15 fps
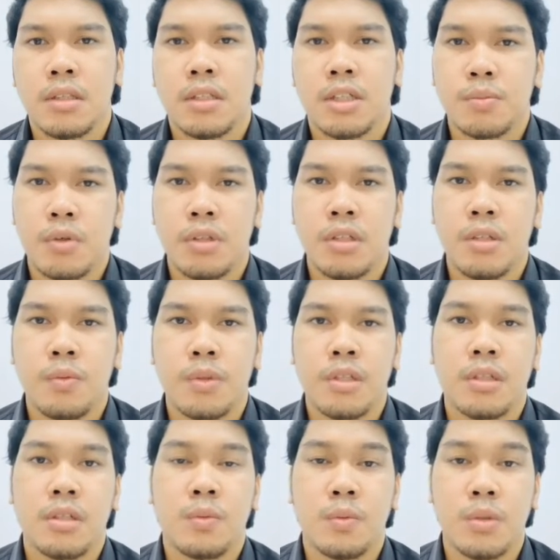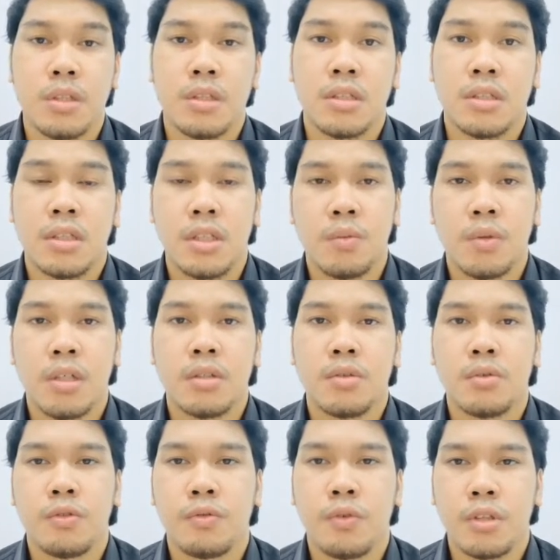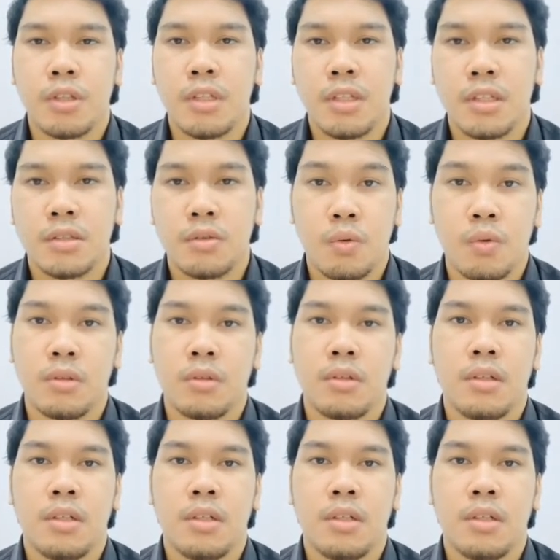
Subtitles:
respondents were 31 to 40 years old.